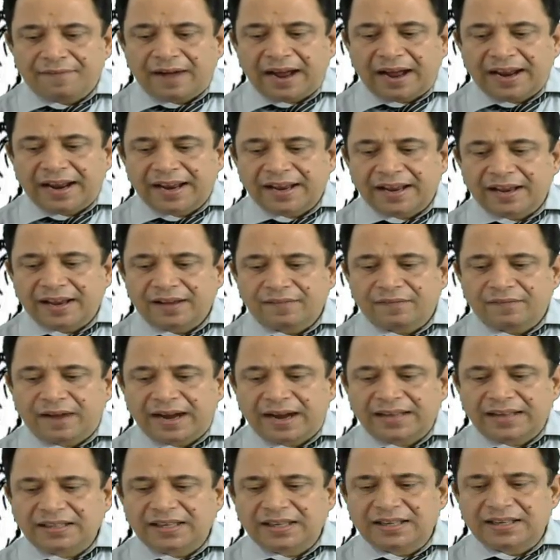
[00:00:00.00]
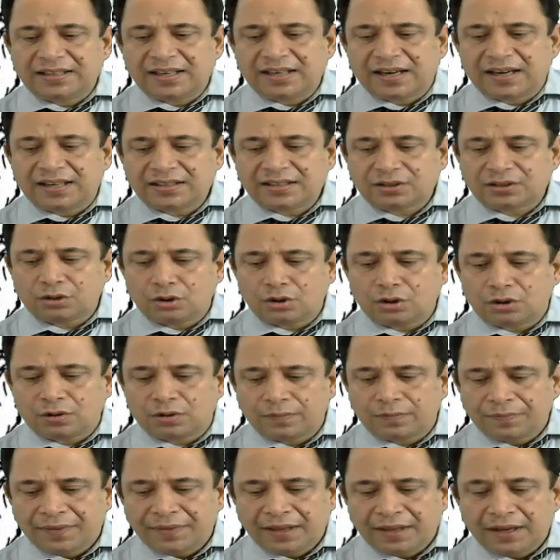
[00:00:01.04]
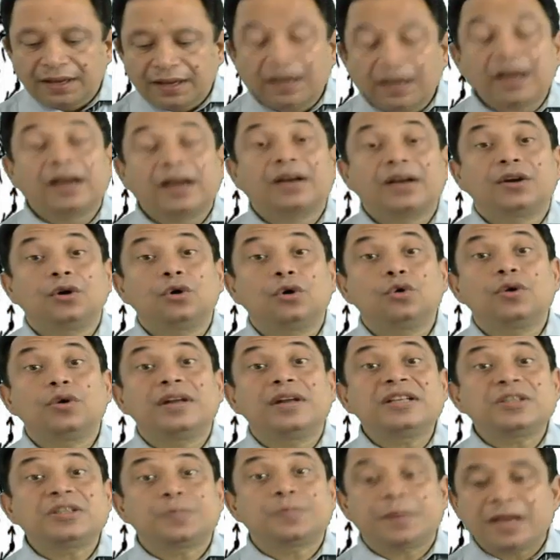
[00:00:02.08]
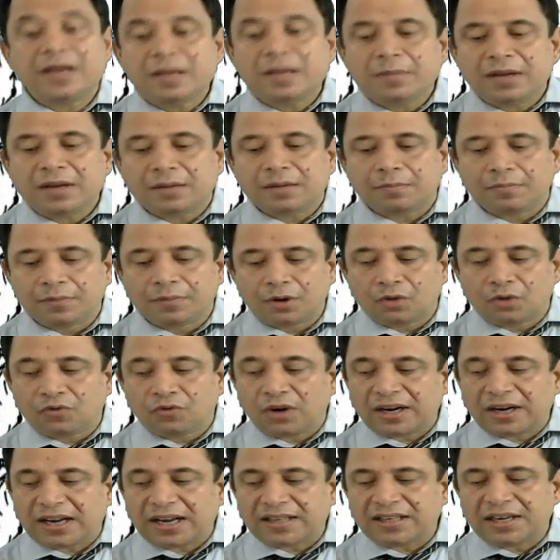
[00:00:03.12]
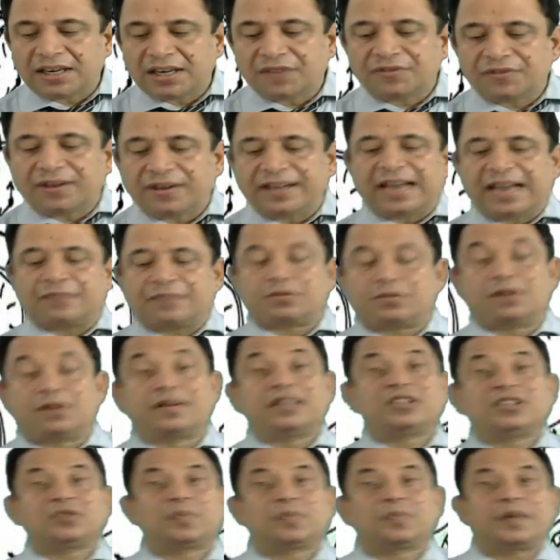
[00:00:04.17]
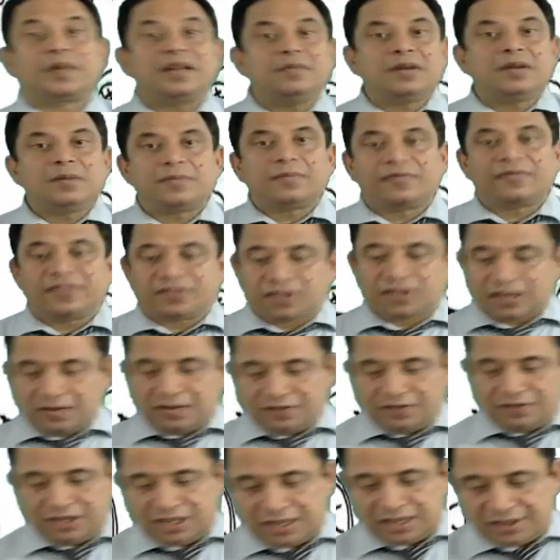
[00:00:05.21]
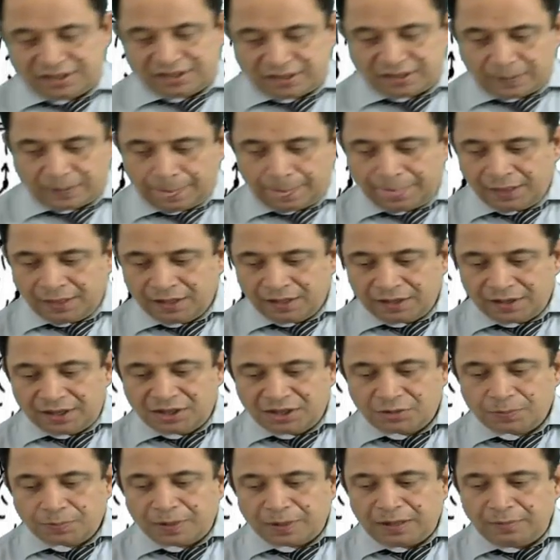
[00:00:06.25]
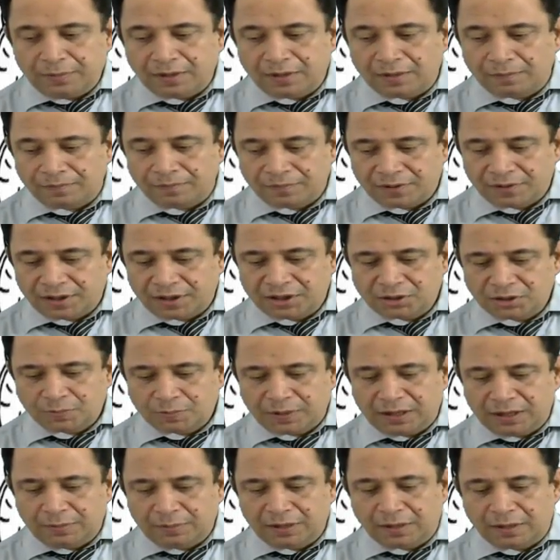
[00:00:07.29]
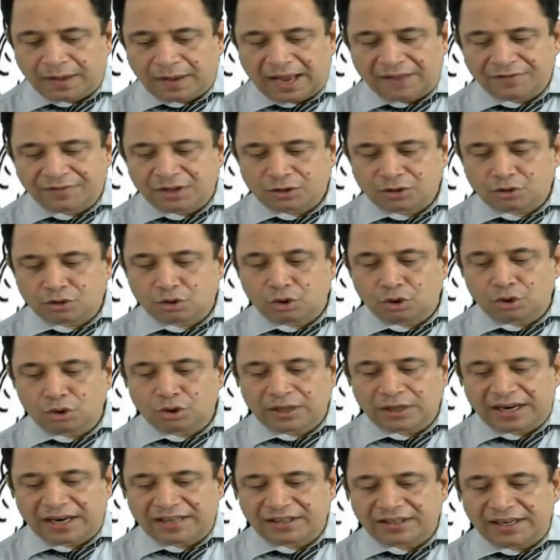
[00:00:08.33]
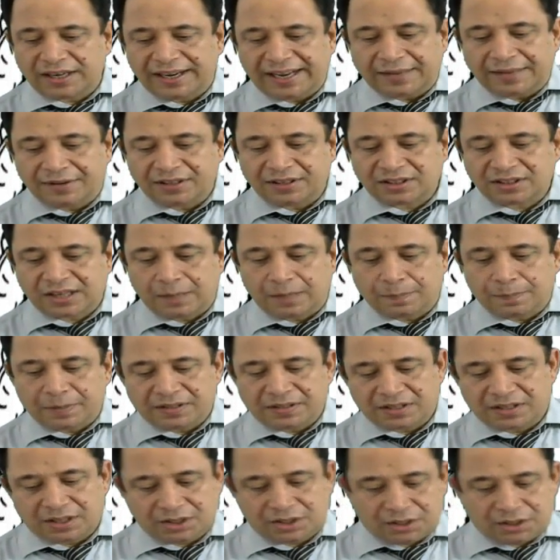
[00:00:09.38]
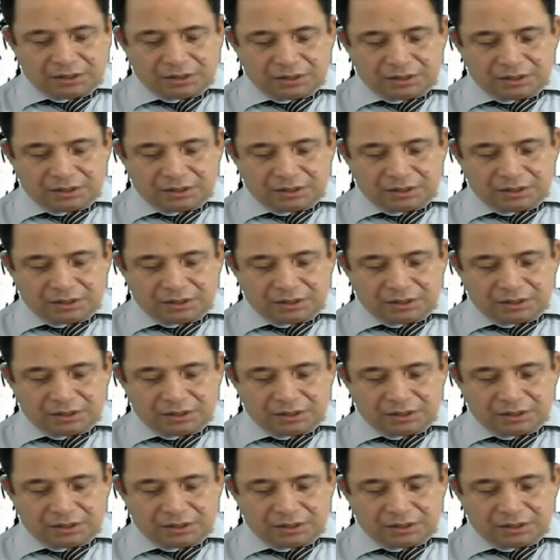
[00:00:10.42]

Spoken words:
why there is a risk, due to risk premium. Now, what are the different types of risk premium which are there? Risk premium. I have just told you there are three types: risk compensation,